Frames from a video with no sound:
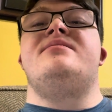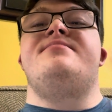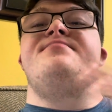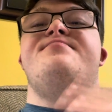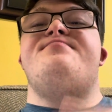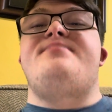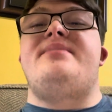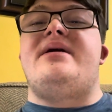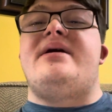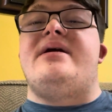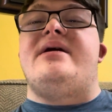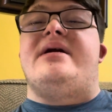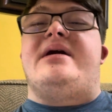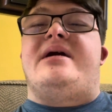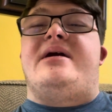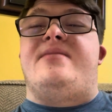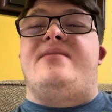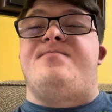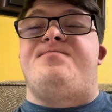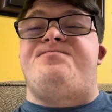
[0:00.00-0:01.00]
me
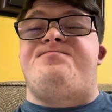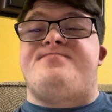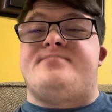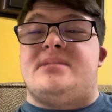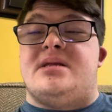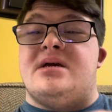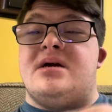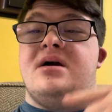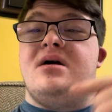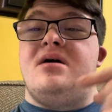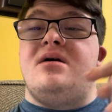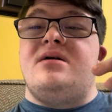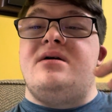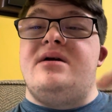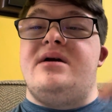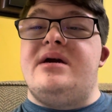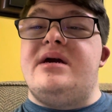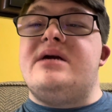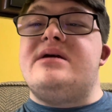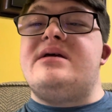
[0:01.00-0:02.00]

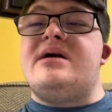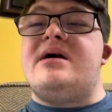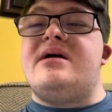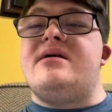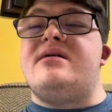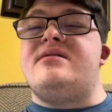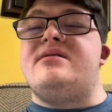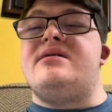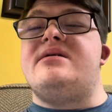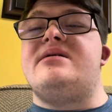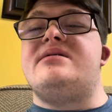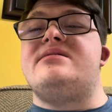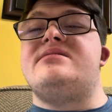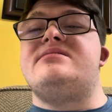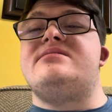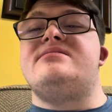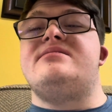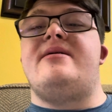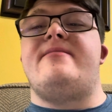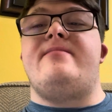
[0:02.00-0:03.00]
in the,
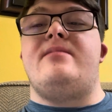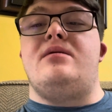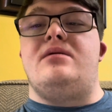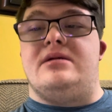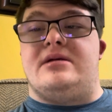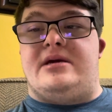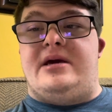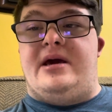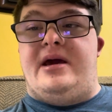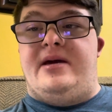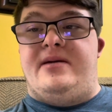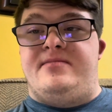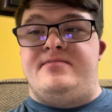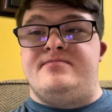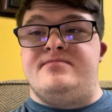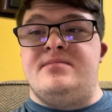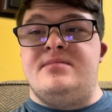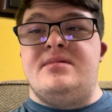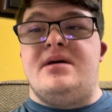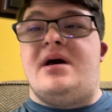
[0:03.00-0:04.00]
in the video game
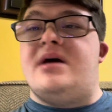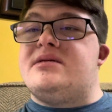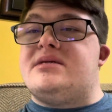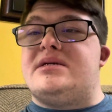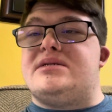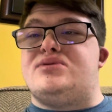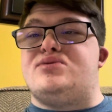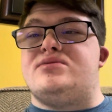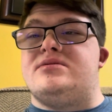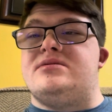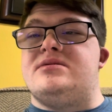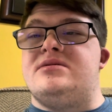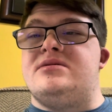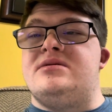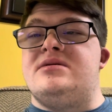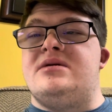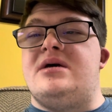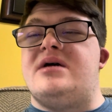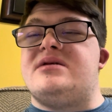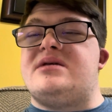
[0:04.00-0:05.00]
as I
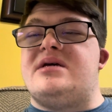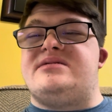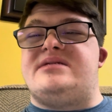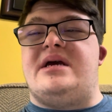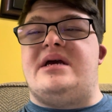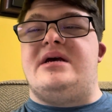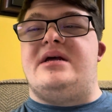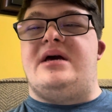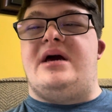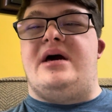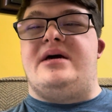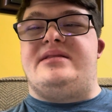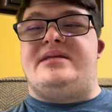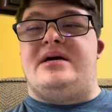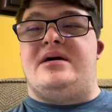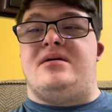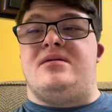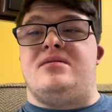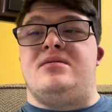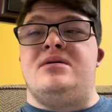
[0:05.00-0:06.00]
as I say out
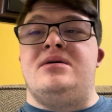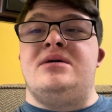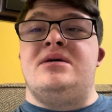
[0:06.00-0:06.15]
there.